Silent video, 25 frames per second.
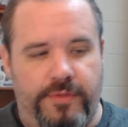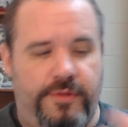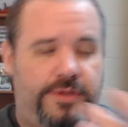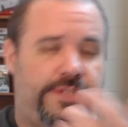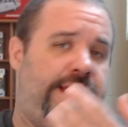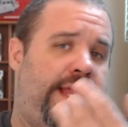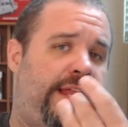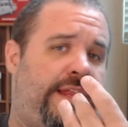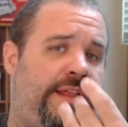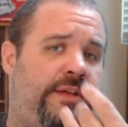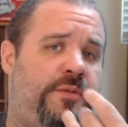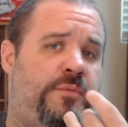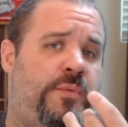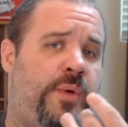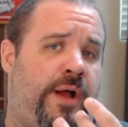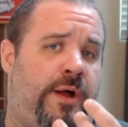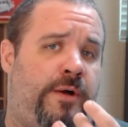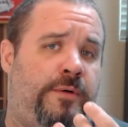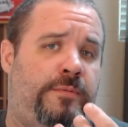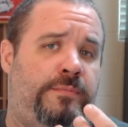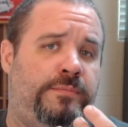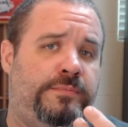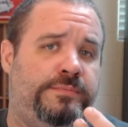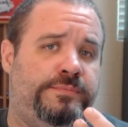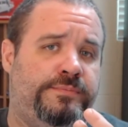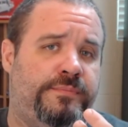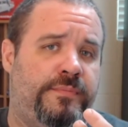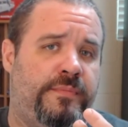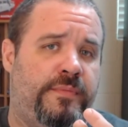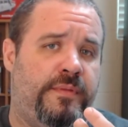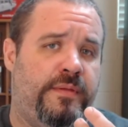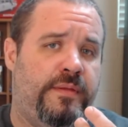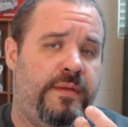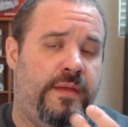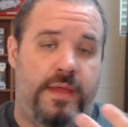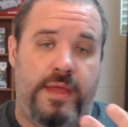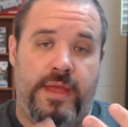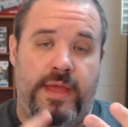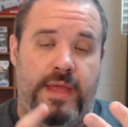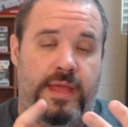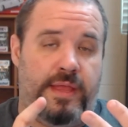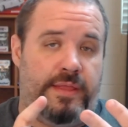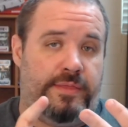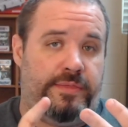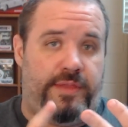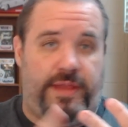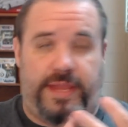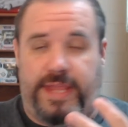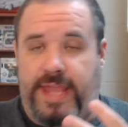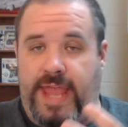They're selling well.
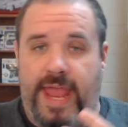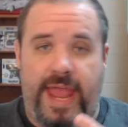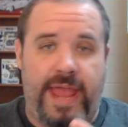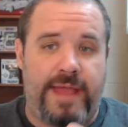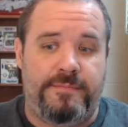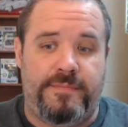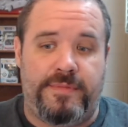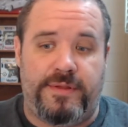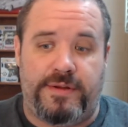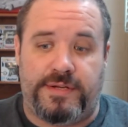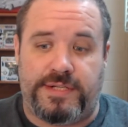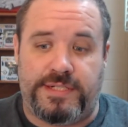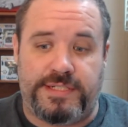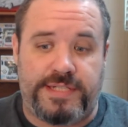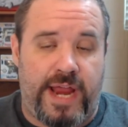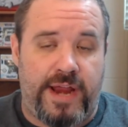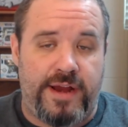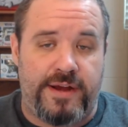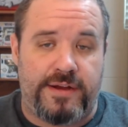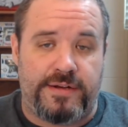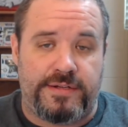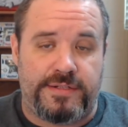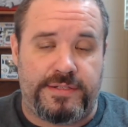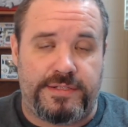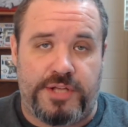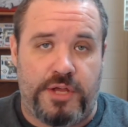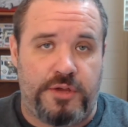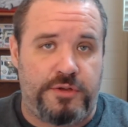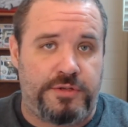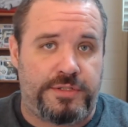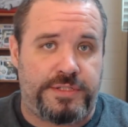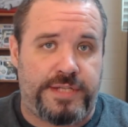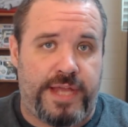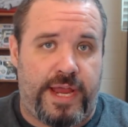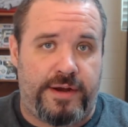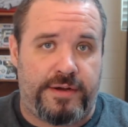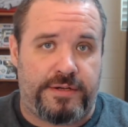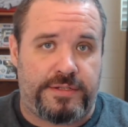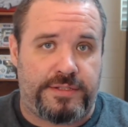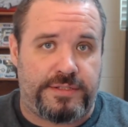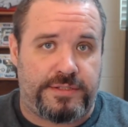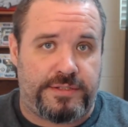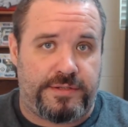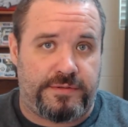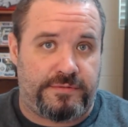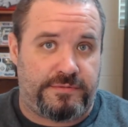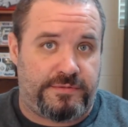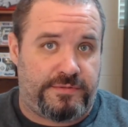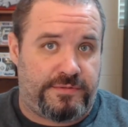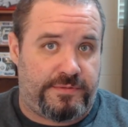They're scarce, too scarce
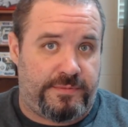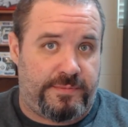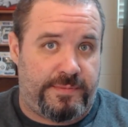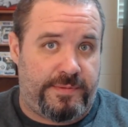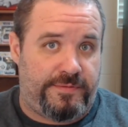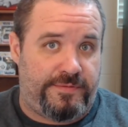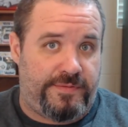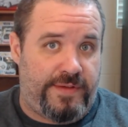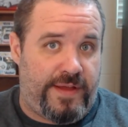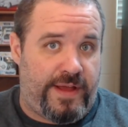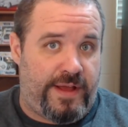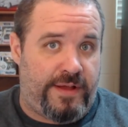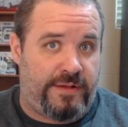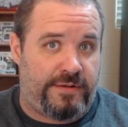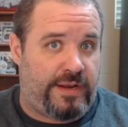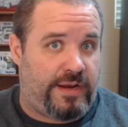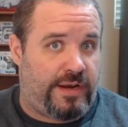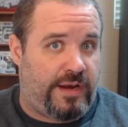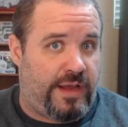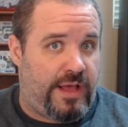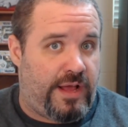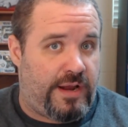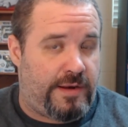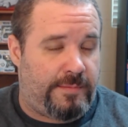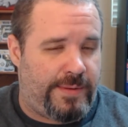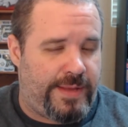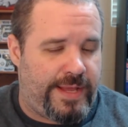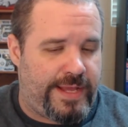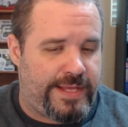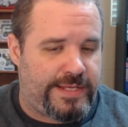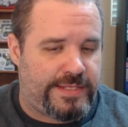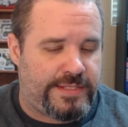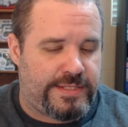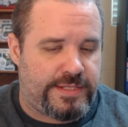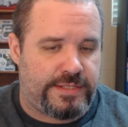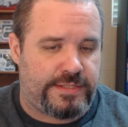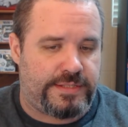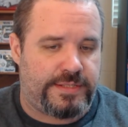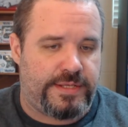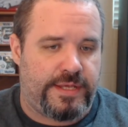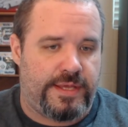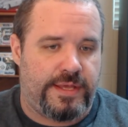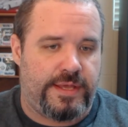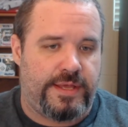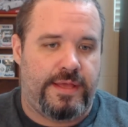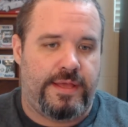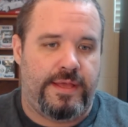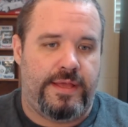to be found in a lot of places.